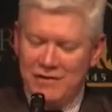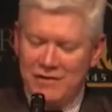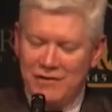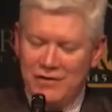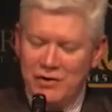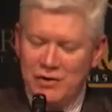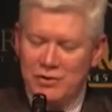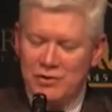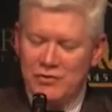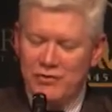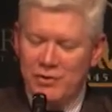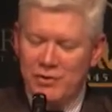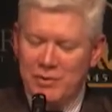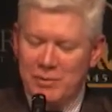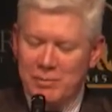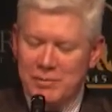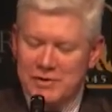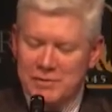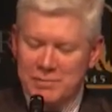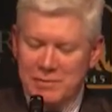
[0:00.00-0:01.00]
viewed from the
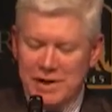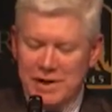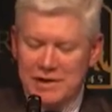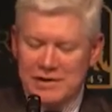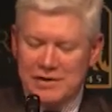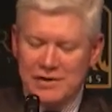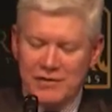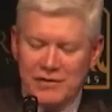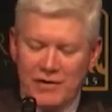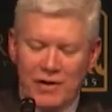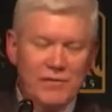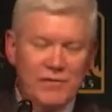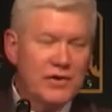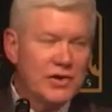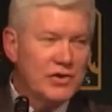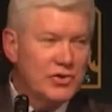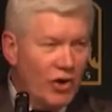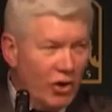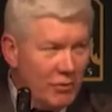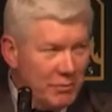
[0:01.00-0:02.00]
perspective of the
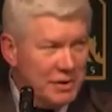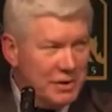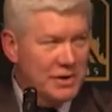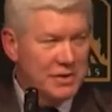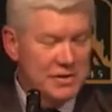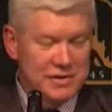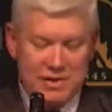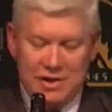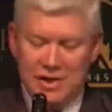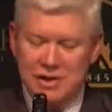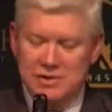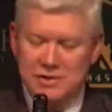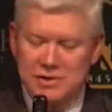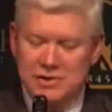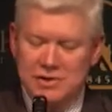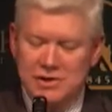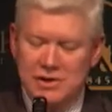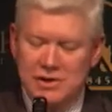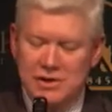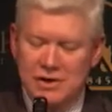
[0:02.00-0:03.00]
dominant
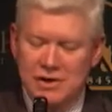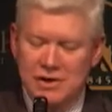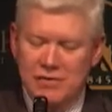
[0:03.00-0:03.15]
culture